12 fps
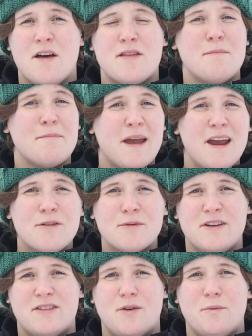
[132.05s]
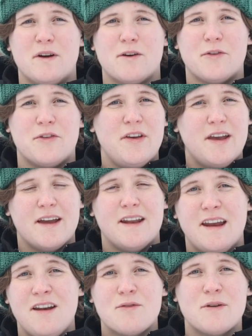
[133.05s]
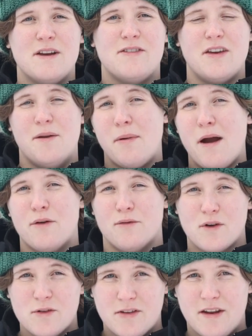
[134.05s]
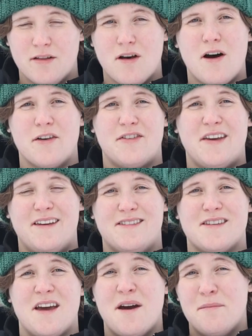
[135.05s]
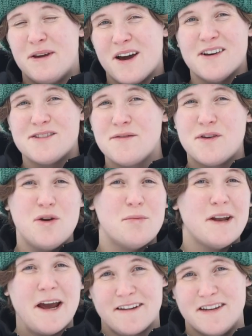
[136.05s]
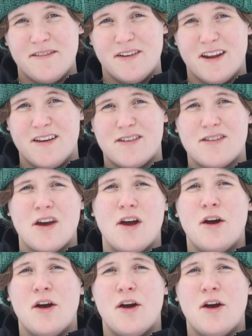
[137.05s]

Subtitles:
the main reason we are seeing an increase in biodiversity loss is because of human activities.